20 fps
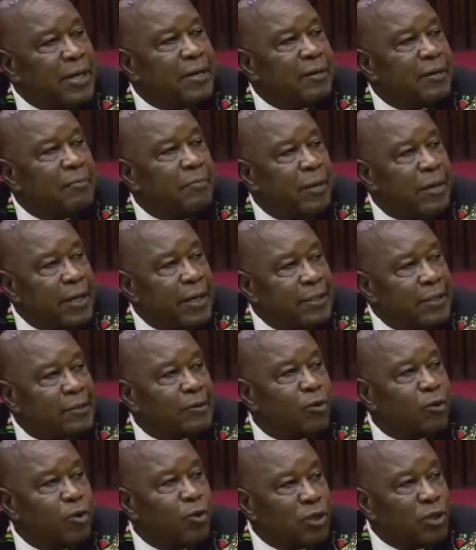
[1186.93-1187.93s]

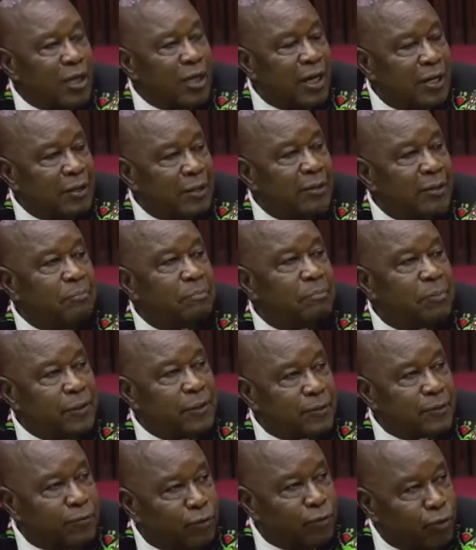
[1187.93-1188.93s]
remains orderly,
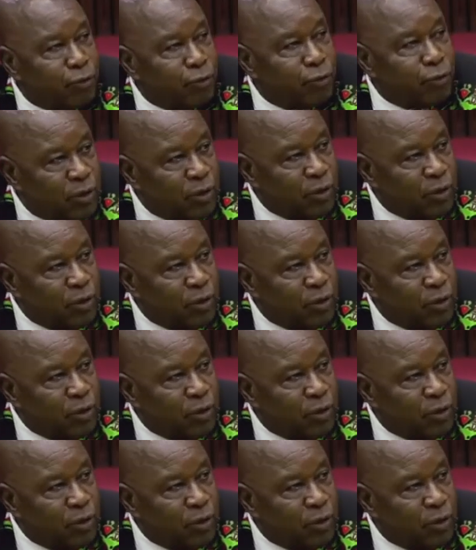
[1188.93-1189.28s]
peaceful,